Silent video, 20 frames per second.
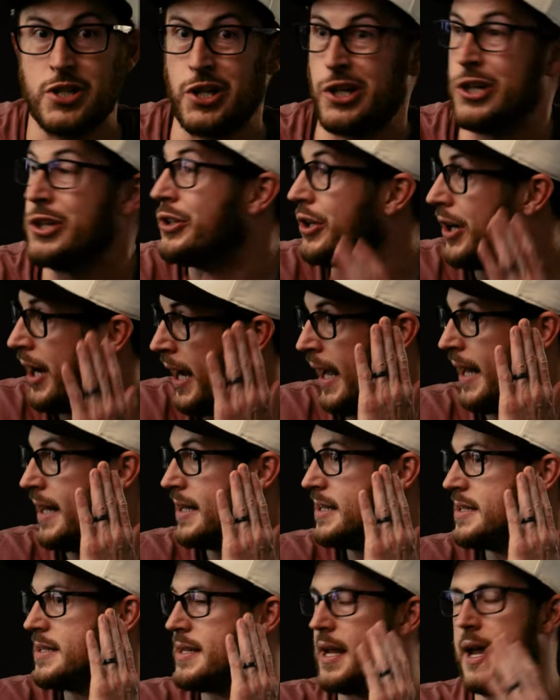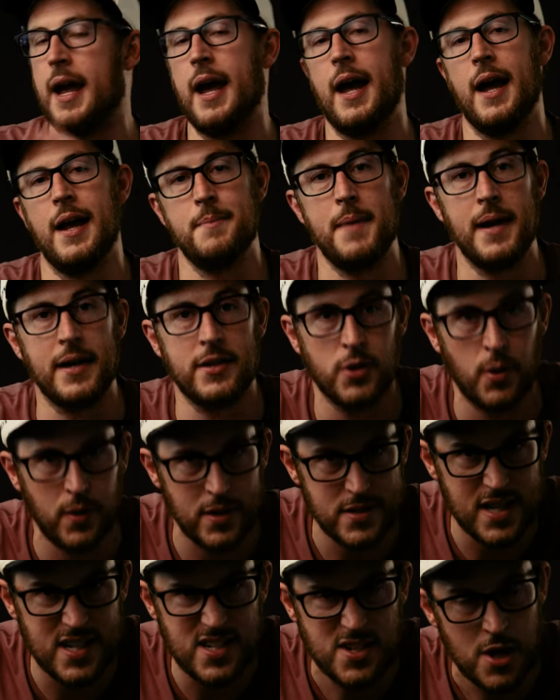turn their heads and make
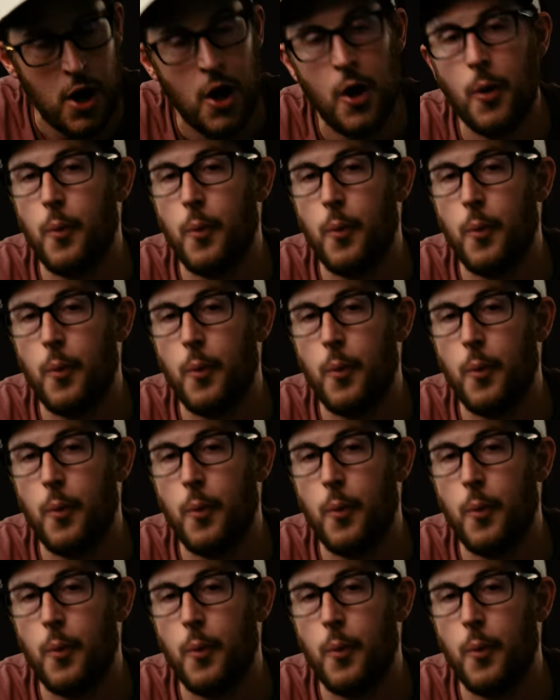noises,